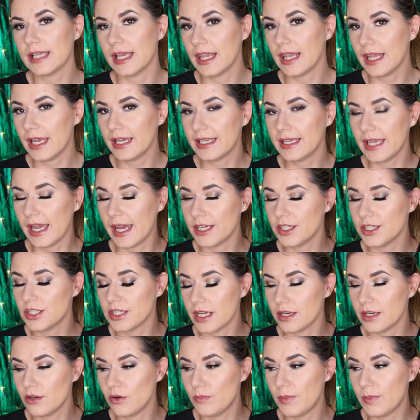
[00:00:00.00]
I like
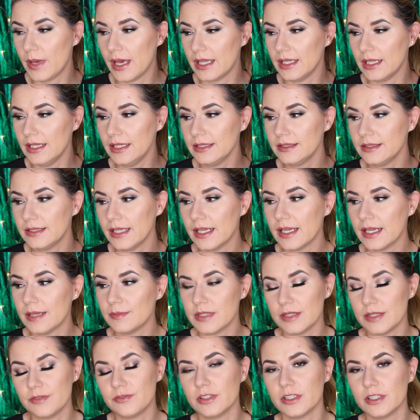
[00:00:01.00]
eyeshadow palette and I'm
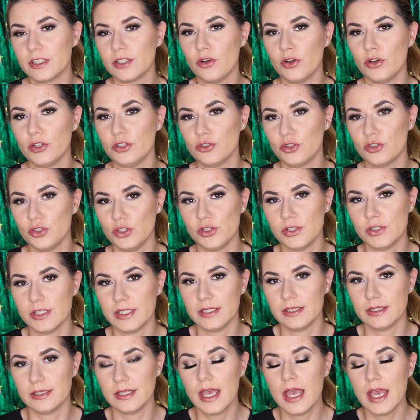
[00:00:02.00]
definitely going to use
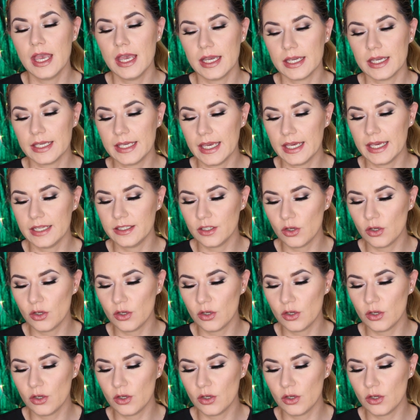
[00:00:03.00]
it again.